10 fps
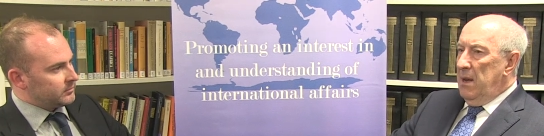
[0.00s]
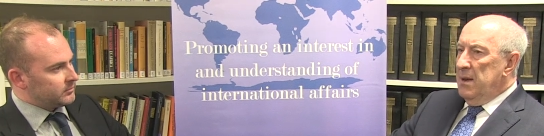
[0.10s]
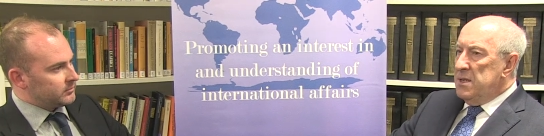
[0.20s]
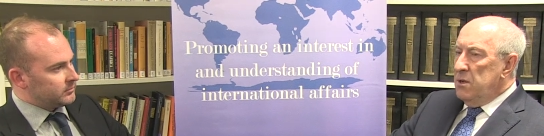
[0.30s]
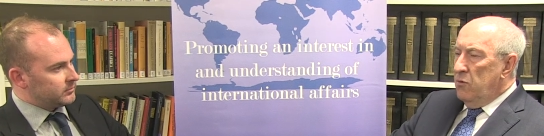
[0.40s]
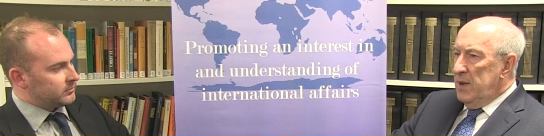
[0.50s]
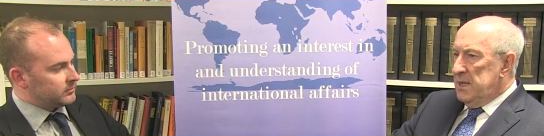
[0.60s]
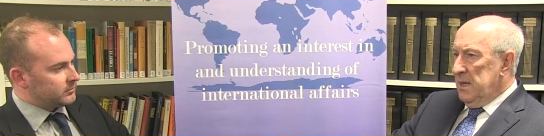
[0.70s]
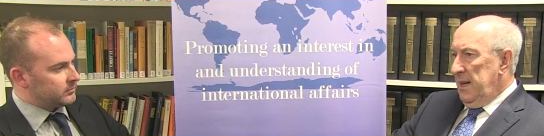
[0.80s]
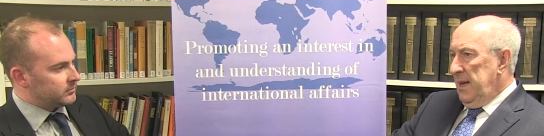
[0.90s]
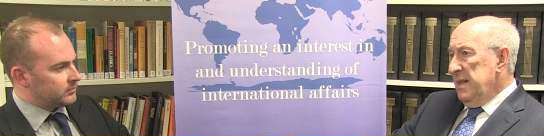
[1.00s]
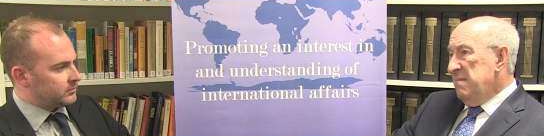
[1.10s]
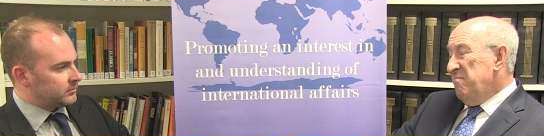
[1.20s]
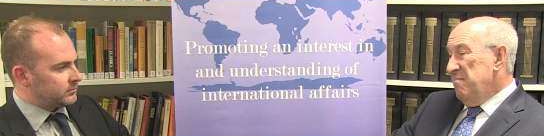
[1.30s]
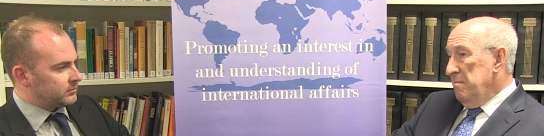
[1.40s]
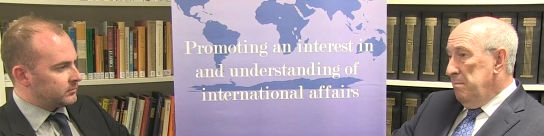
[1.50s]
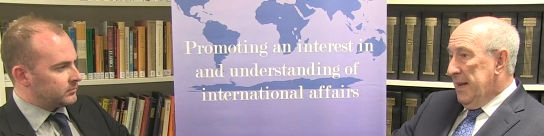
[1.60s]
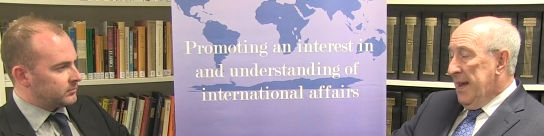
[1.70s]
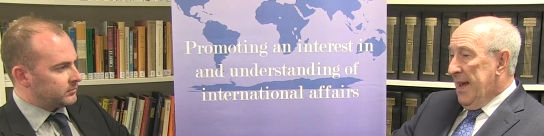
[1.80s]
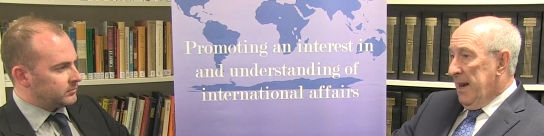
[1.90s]
Speaker 1: you know, until recently,
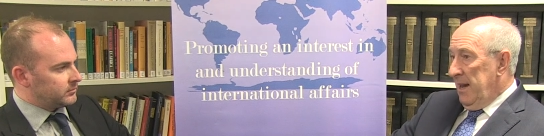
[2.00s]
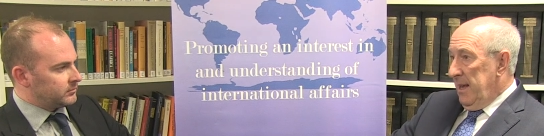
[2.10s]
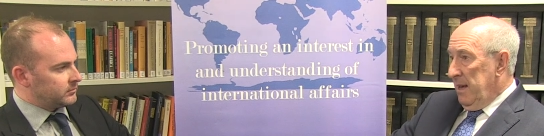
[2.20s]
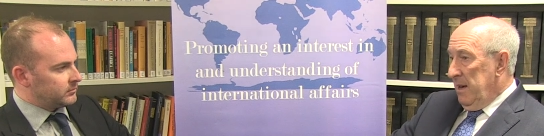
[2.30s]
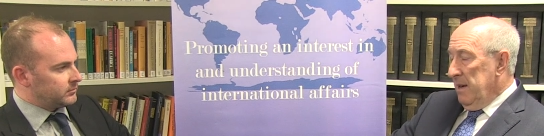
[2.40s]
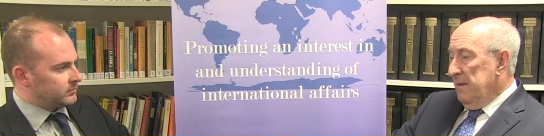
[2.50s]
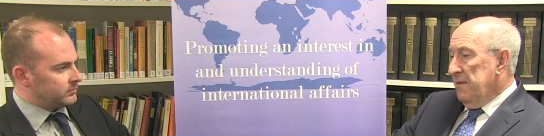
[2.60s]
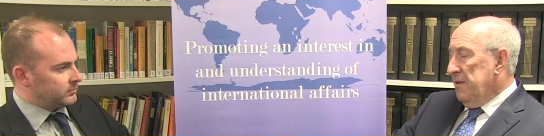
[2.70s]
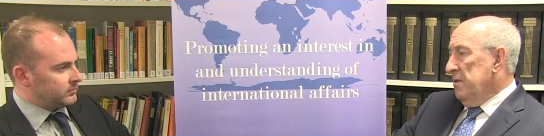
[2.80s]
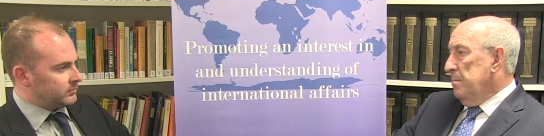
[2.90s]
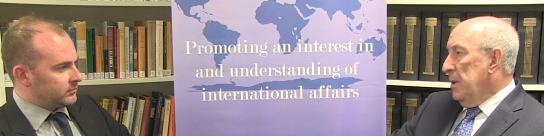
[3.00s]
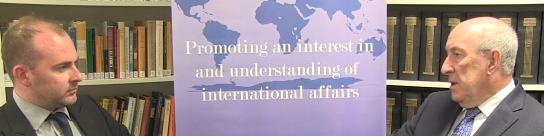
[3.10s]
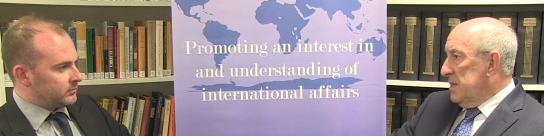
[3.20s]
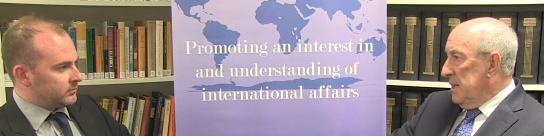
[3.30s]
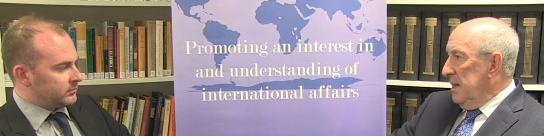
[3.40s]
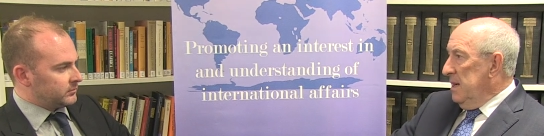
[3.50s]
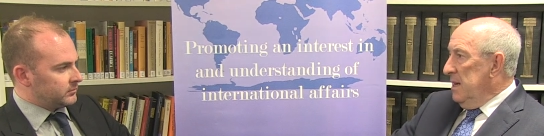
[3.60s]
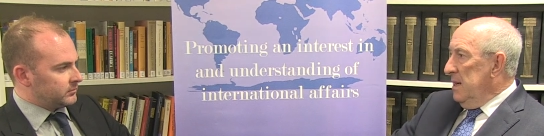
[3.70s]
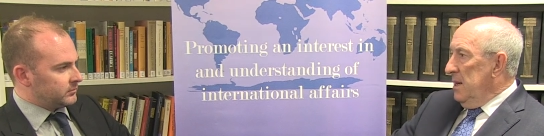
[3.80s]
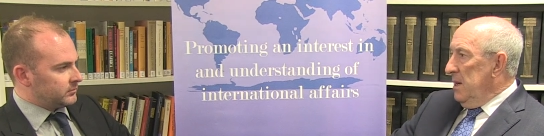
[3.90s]
been handling uh, foreign policy
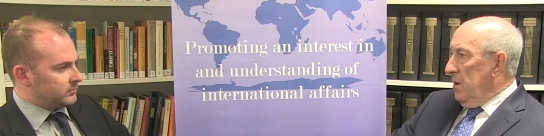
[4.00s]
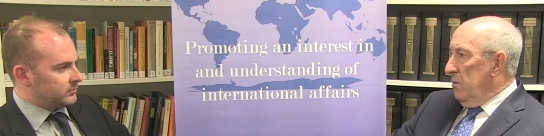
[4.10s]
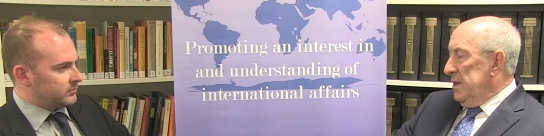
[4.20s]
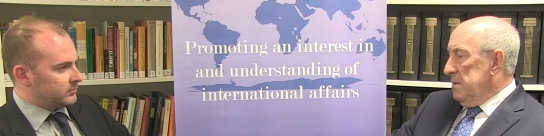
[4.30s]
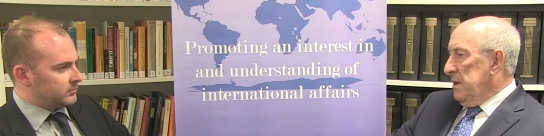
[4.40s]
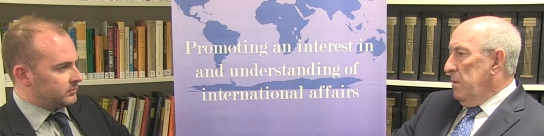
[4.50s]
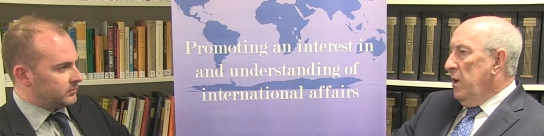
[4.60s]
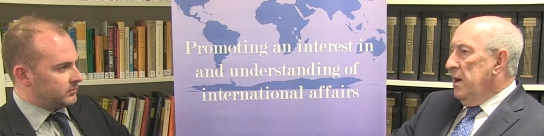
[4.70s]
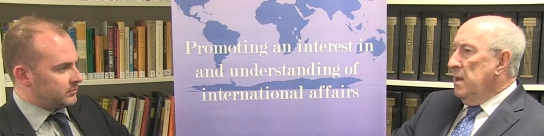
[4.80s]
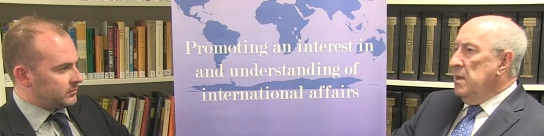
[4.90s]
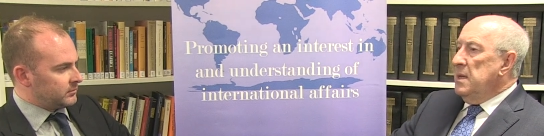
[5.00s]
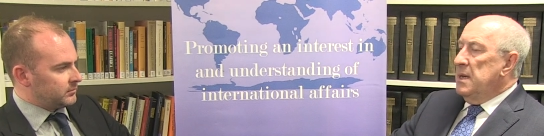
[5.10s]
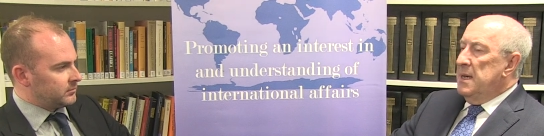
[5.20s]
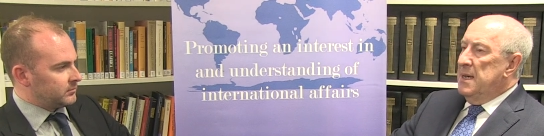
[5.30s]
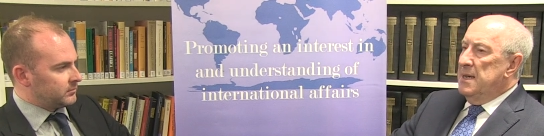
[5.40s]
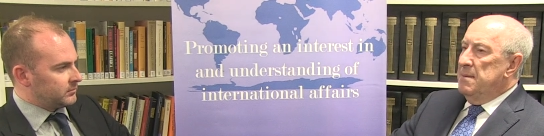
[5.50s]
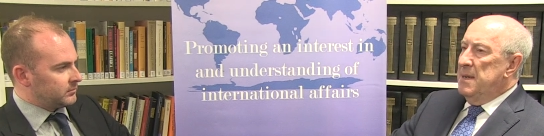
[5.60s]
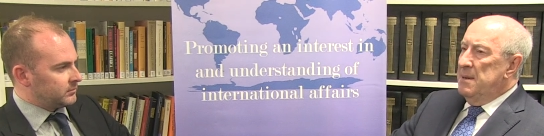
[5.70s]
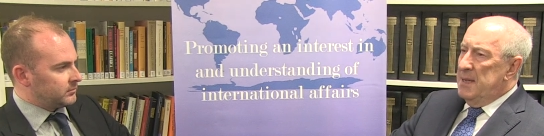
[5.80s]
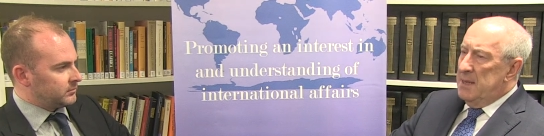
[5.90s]
reasonably well. Hmm.
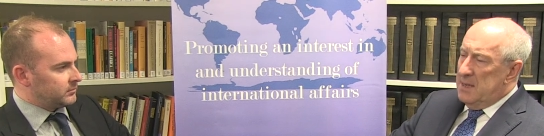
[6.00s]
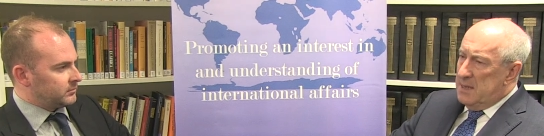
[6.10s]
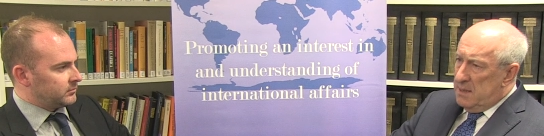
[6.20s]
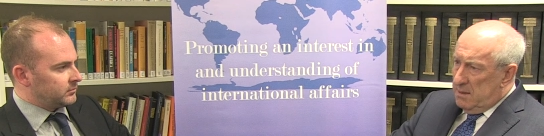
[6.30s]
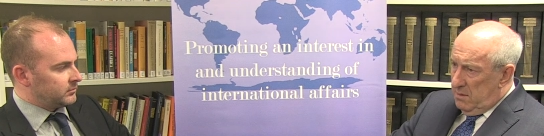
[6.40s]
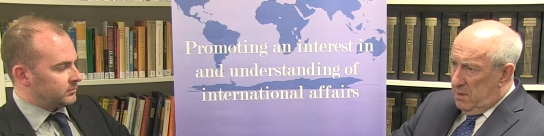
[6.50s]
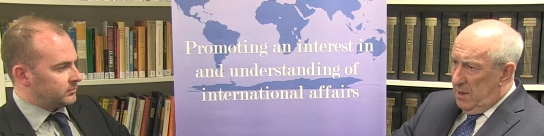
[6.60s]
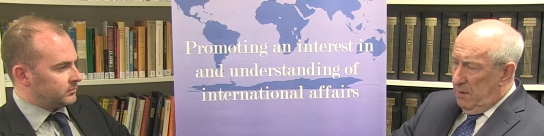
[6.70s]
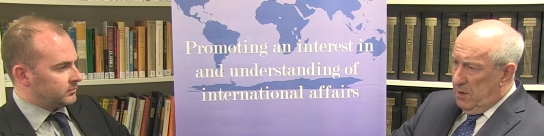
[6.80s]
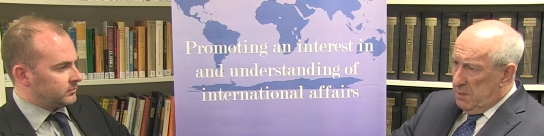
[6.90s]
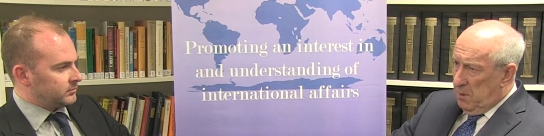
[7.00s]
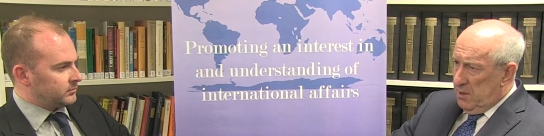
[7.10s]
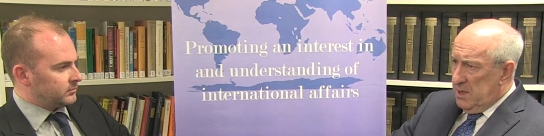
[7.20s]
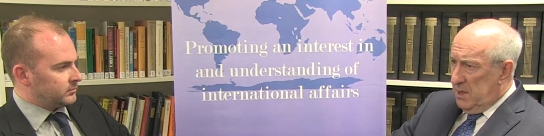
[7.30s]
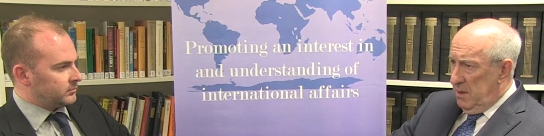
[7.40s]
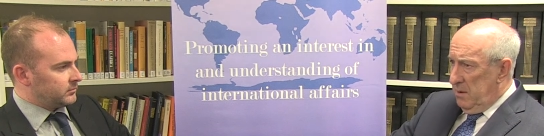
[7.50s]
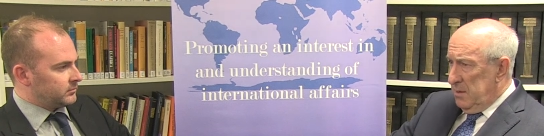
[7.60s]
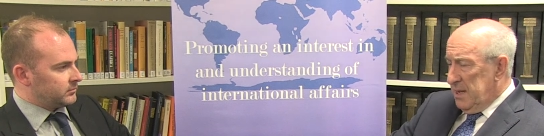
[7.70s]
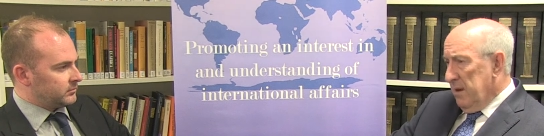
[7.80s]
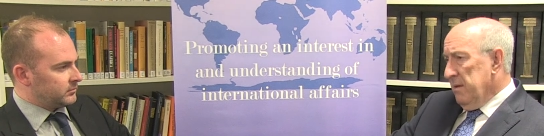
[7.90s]
Um, the, the, response to
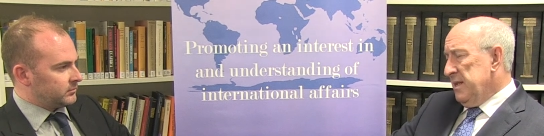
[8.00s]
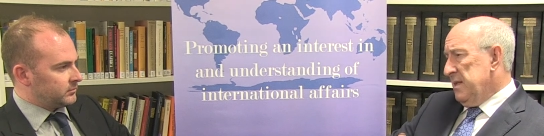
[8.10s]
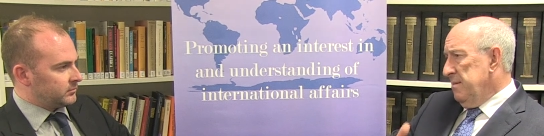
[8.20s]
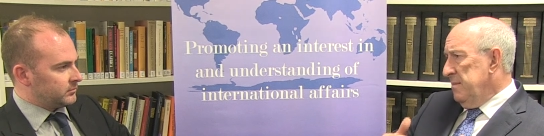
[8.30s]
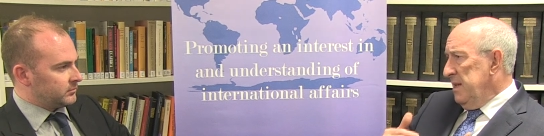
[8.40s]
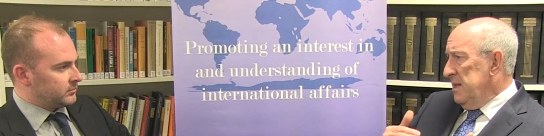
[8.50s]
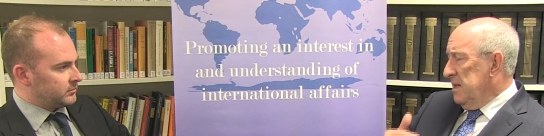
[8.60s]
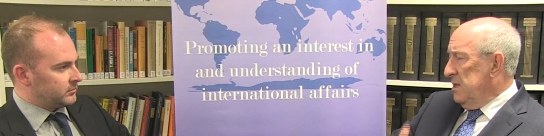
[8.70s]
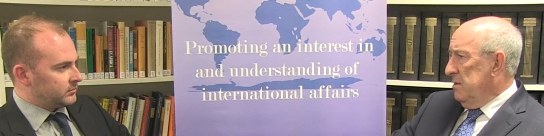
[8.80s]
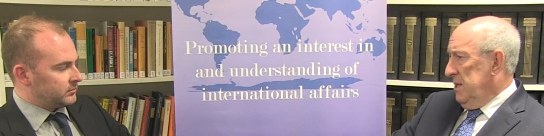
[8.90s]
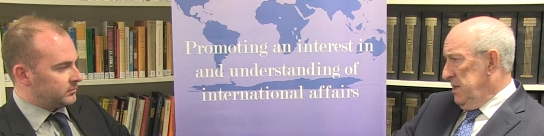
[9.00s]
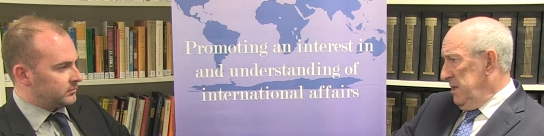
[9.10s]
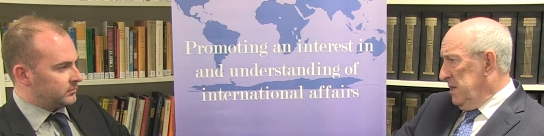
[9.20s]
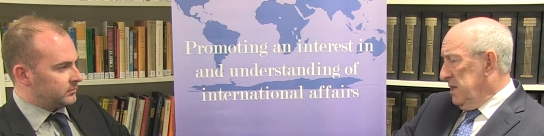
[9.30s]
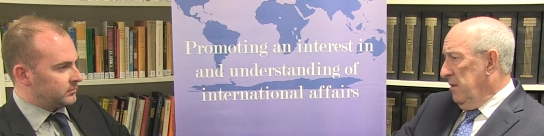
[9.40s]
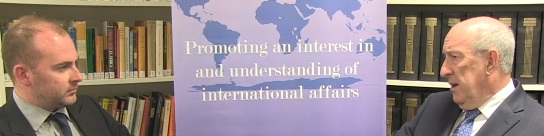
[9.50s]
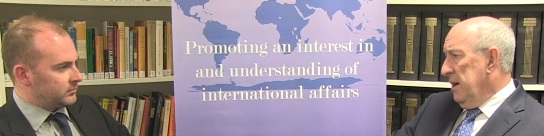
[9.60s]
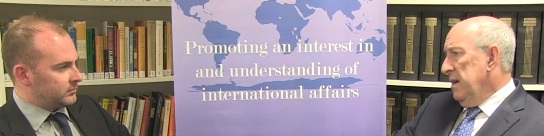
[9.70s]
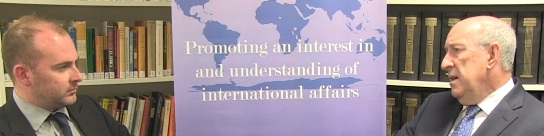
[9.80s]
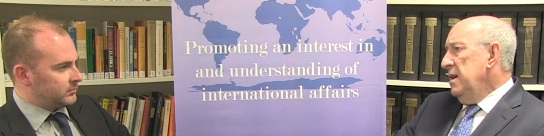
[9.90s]
terrorism, the situation in
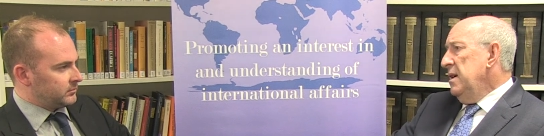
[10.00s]
Syria,